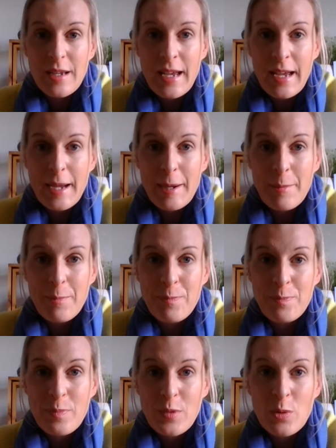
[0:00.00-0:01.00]

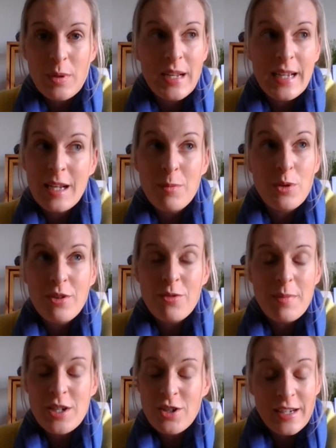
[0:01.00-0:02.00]
or like any more
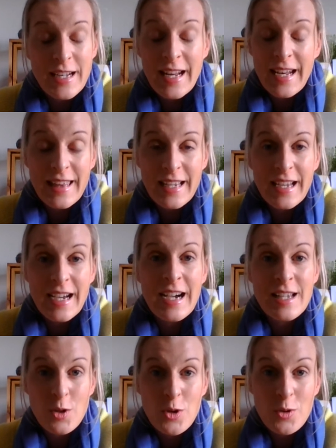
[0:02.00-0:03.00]
information on anything,
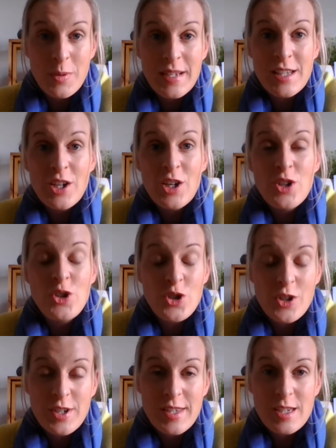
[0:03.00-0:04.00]
as always,
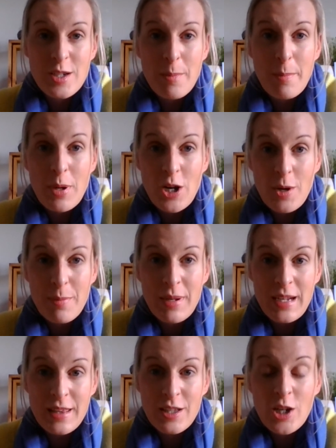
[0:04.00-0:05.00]
just pop it
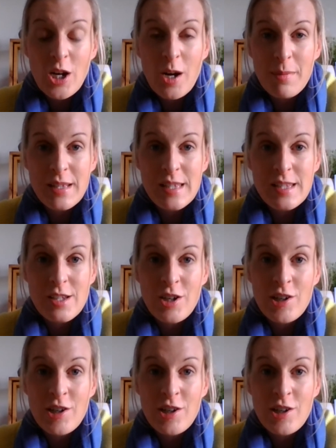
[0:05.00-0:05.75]
in the comments